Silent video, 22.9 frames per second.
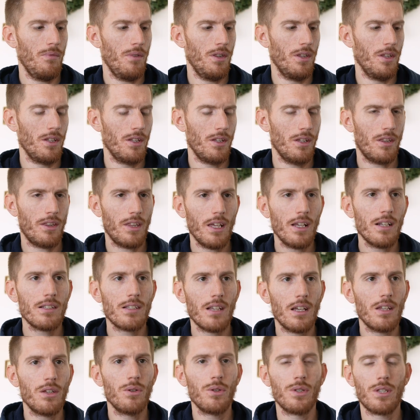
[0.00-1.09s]
the things
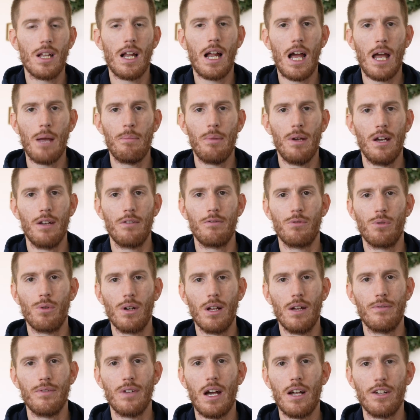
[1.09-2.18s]
I use an iPad for
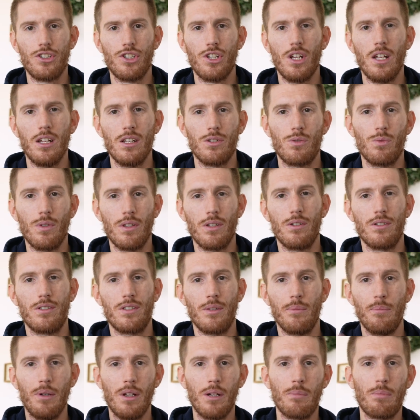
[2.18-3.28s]
have not changed, whether it's
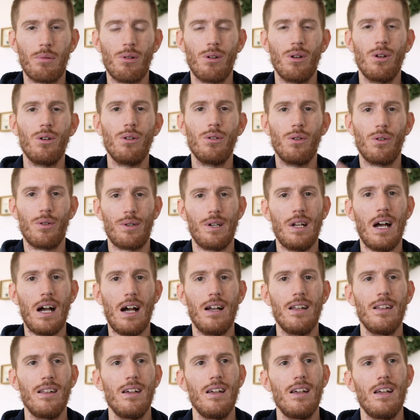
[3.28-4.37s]
the big Pro or
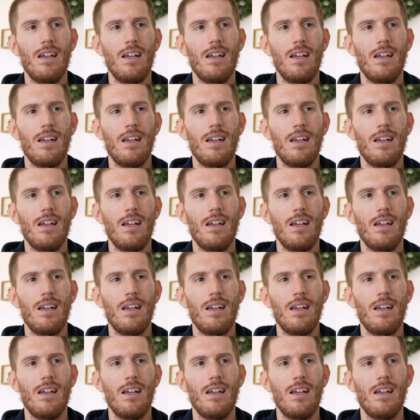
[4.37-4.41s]
not.